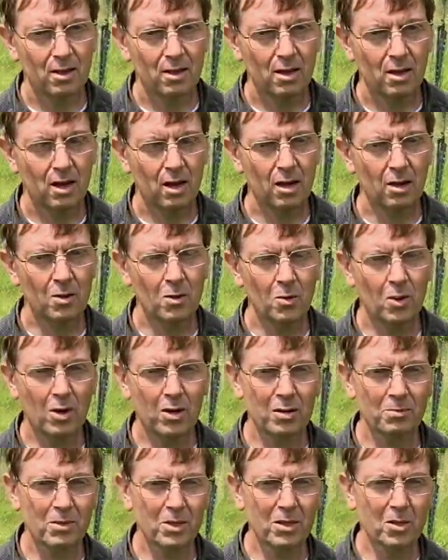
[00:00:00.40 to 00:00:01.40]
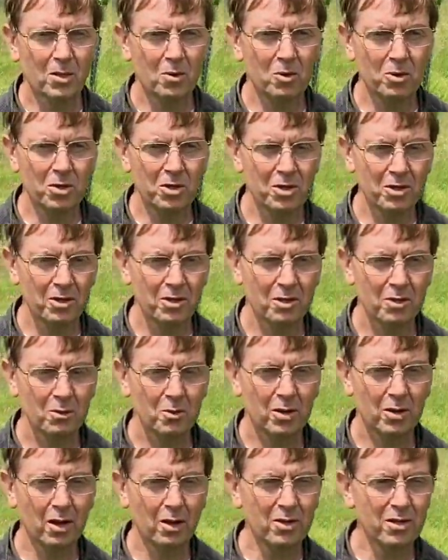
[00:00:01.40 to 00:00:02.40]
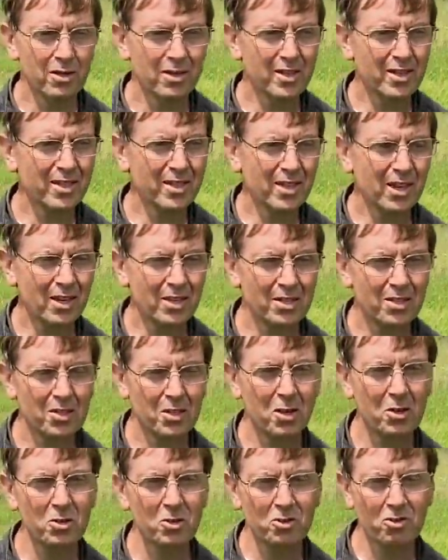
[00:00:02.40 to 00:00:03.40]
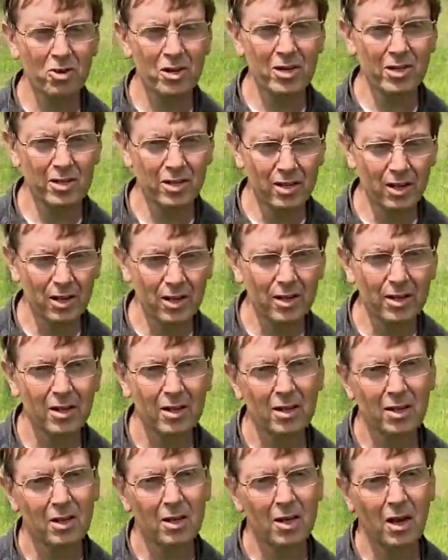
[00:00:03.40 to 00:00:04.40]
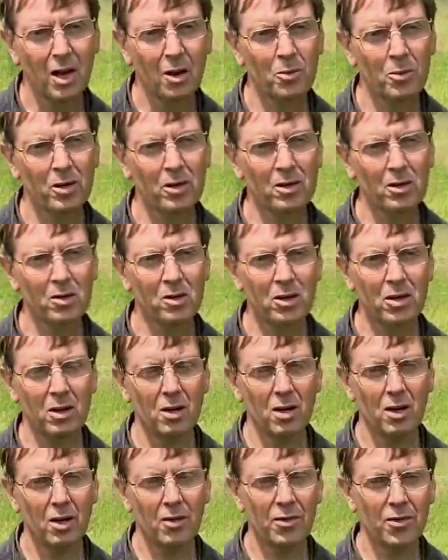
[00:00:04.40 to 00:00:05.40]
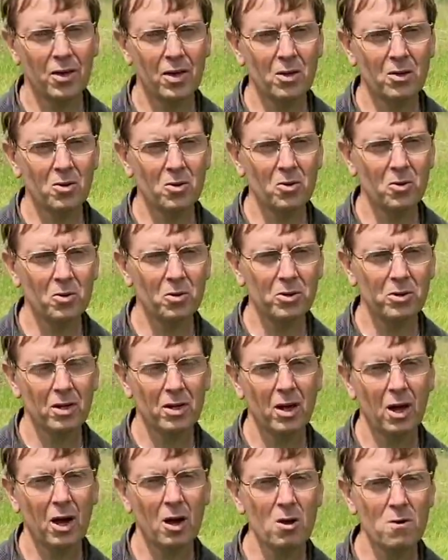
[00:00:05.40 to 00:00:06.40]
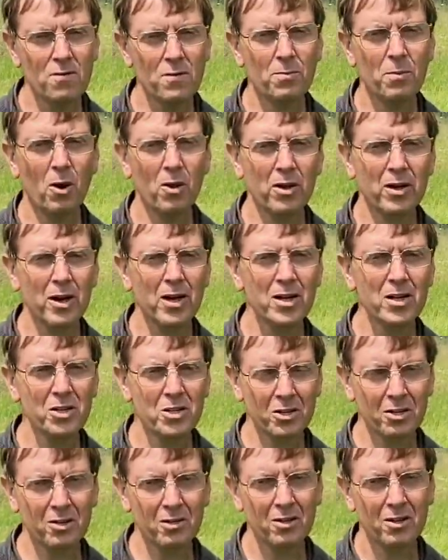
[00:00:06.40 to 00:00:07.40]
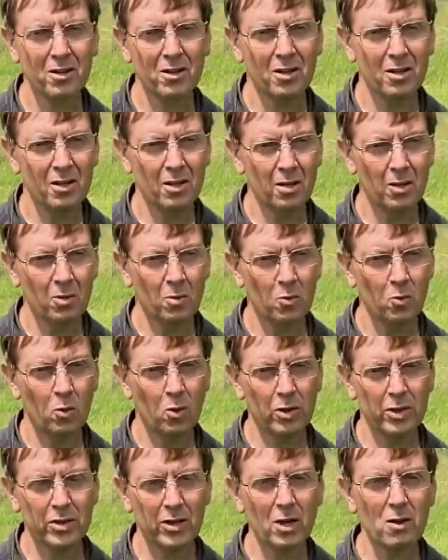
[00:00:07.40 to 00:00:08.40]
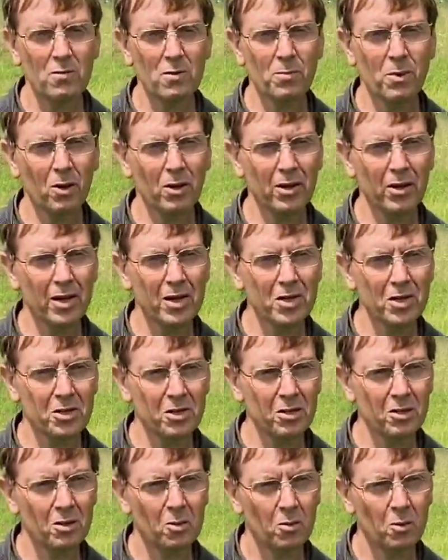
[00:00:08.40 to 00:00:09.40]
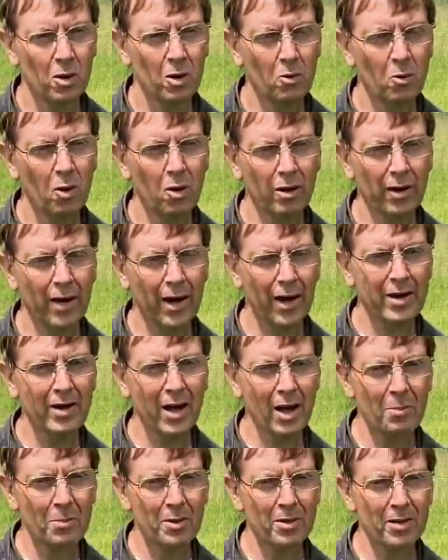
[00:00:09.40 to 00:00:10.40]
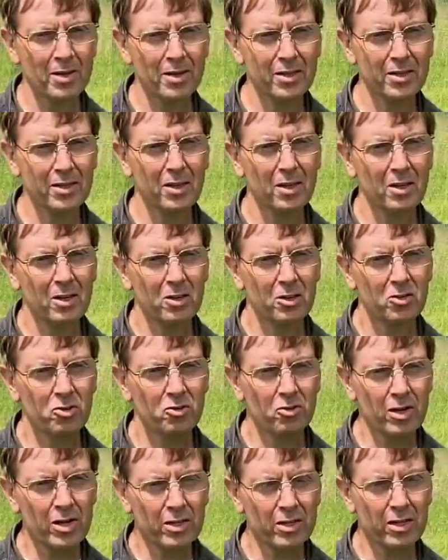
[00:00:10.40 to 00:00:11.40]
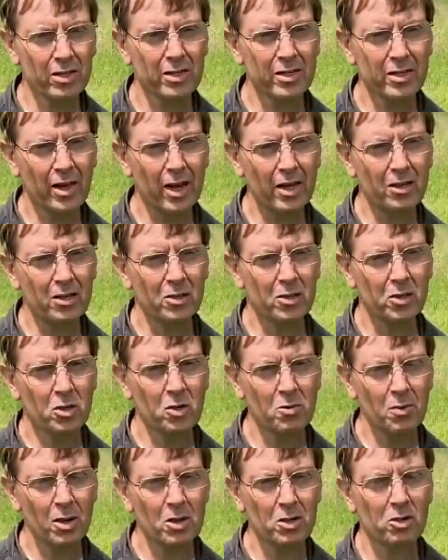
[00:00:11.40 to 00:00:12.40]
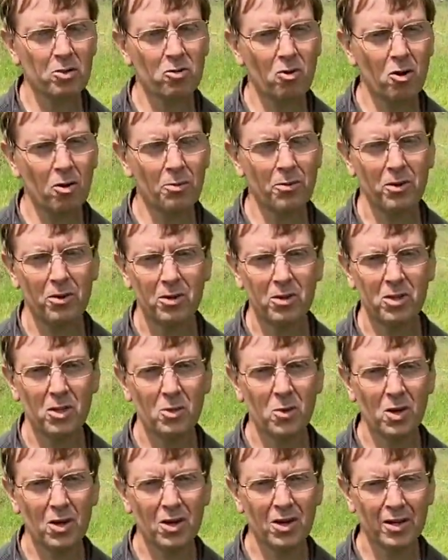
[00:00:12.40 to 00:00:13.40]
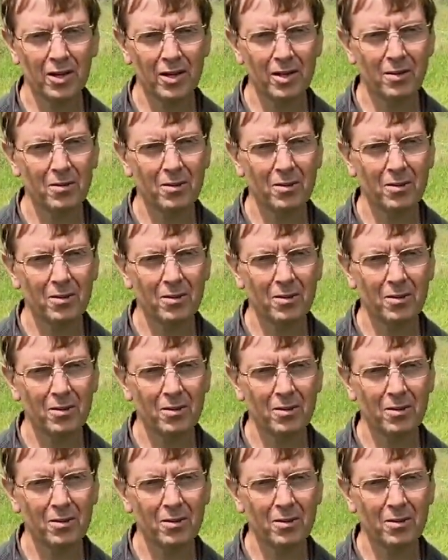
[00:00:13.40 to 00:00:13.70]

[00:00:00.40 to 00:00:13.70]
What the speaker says: Hello, welcome to the orchard. We're going to discuss two trees today and we're going to look at a thing called overpollination. What is overpollination? Well, what can happen is trees can set too much crop too early.